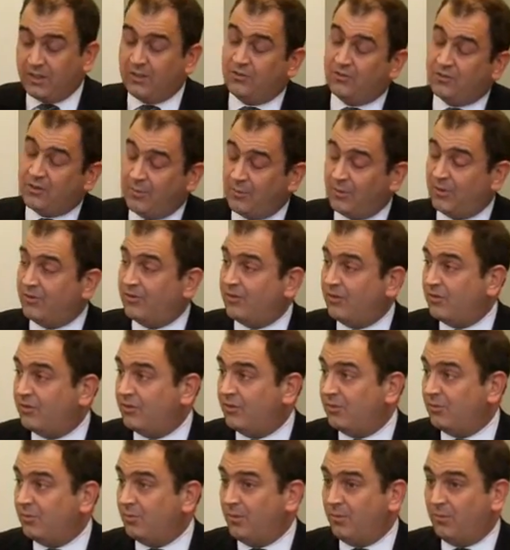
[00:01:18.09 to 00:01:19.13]
In some
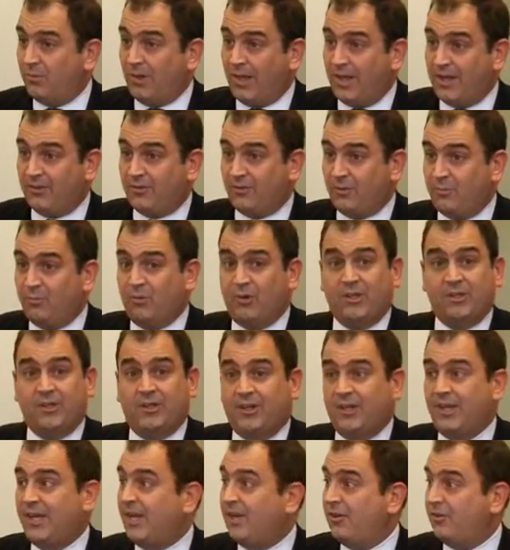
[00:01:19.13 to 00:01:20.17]
instances, we will actually bring
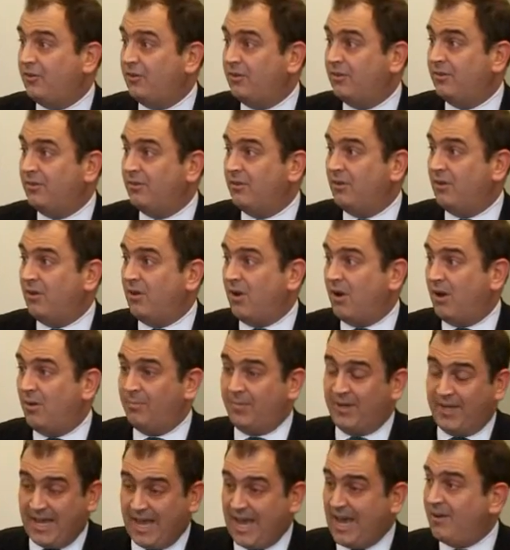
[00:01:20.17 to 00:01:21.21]
litigation
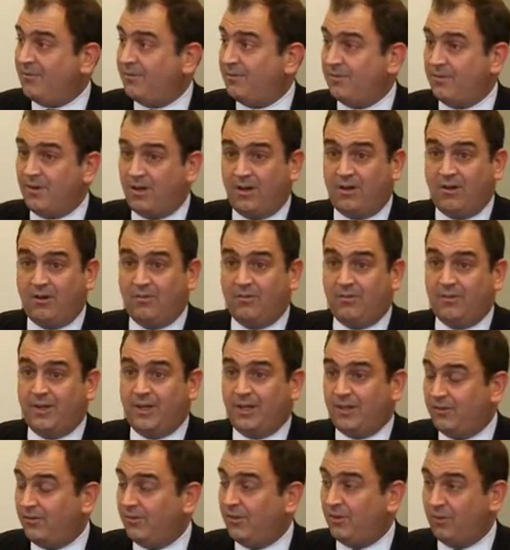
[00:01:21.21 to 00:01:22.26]
on behalf of
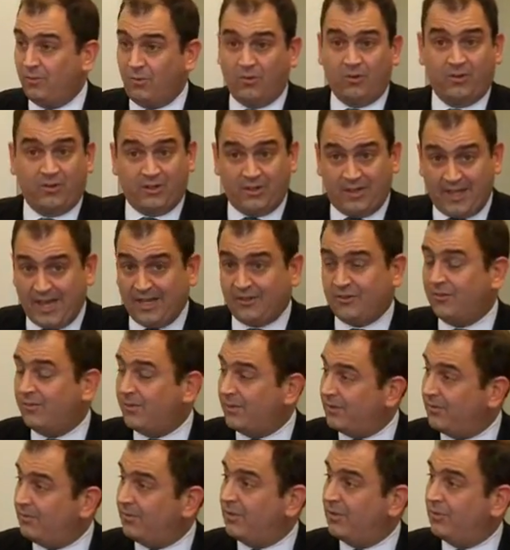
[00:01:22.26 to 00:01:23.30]
an individual or a class
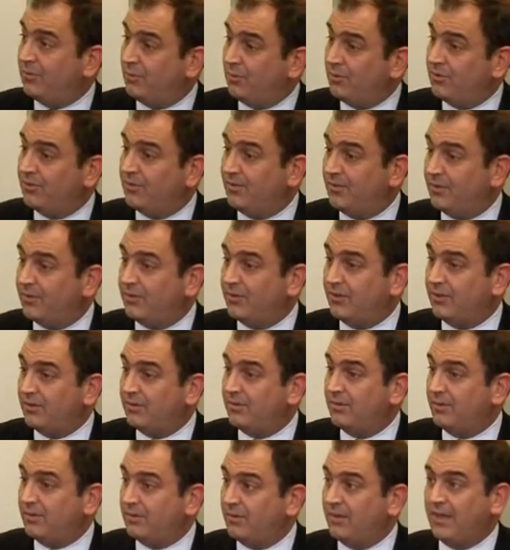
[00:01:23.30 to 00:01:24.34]
of individuals if it's
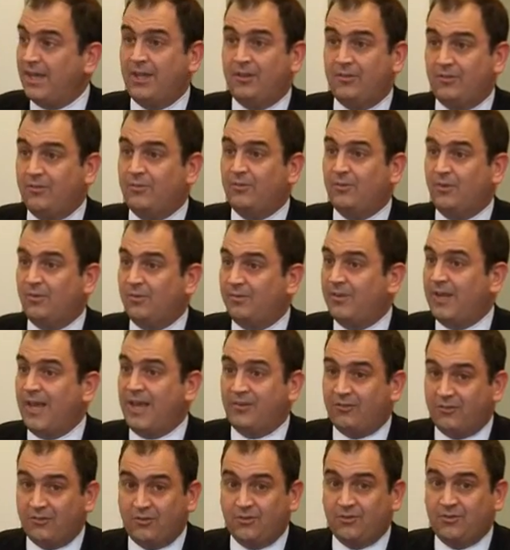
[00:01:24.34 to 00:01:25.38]
a case of sort of
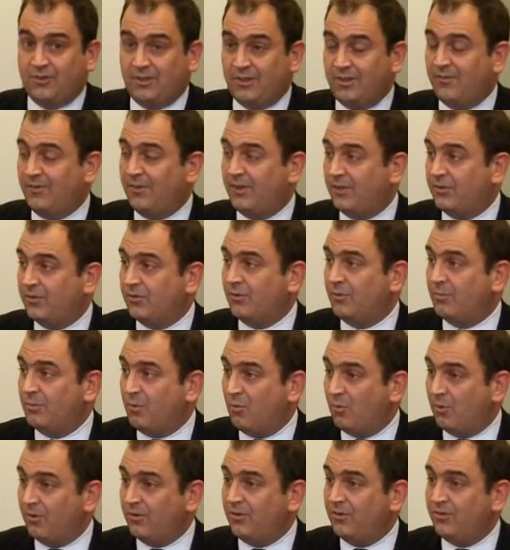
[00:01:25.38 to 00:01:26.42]
national significance or
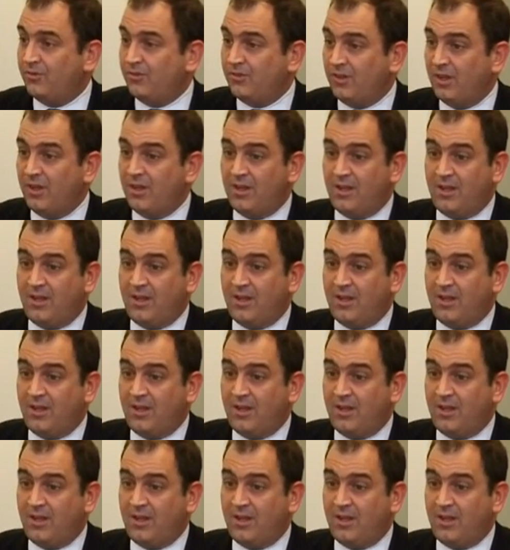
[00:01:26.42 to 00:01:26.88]
importance.